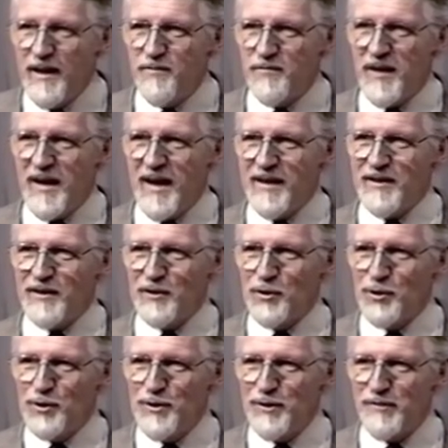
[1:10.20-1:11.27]
if they had a
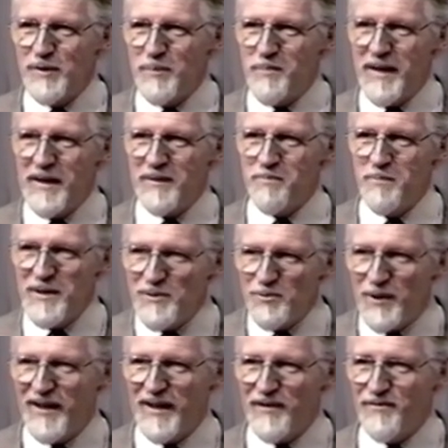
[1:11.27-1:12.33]
good or a bad
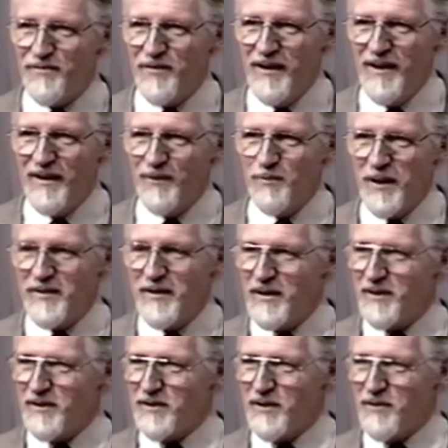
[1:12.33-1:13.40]
midwife when they
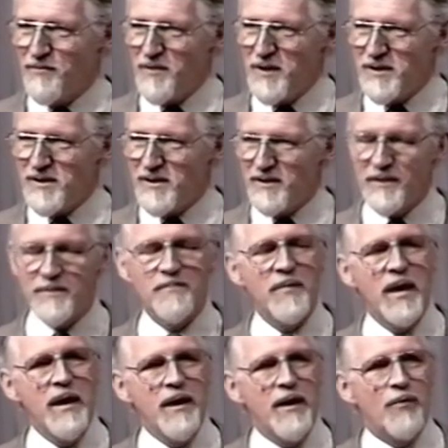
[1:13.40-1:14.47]
got converted.
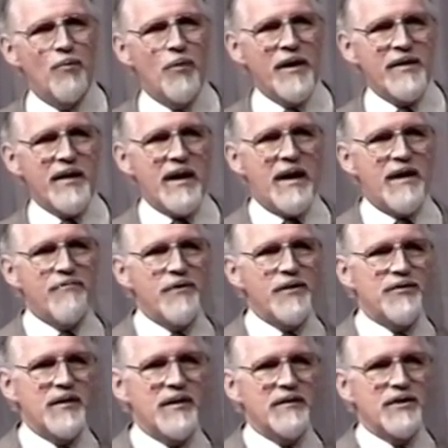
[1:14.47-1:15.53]
Whether
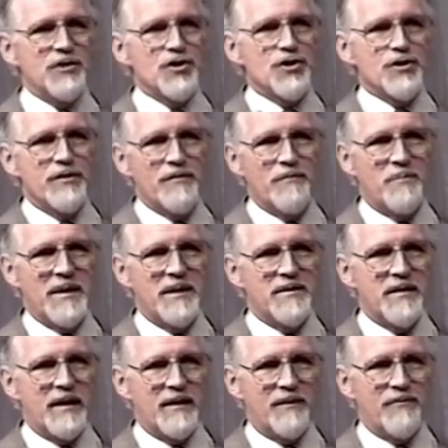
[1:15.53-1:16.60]
everything that should have been
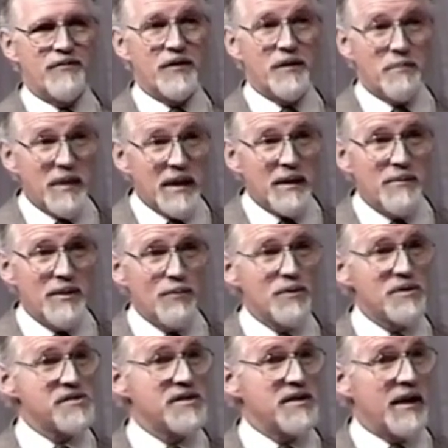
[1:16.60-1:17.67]
done for the baby
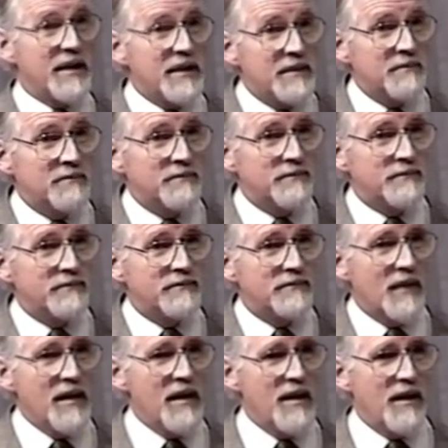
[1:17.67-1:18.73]
was done.
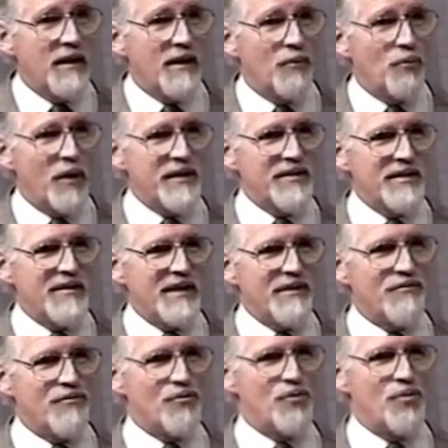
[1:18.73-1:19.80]
Whether
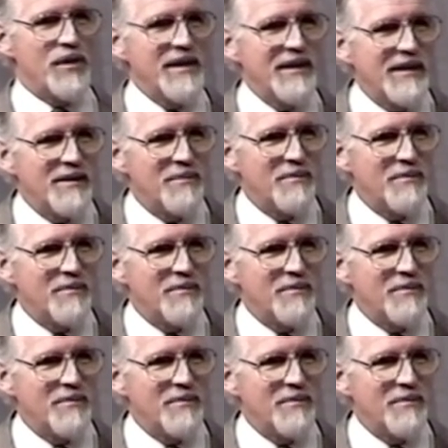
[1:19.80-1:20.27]
they've really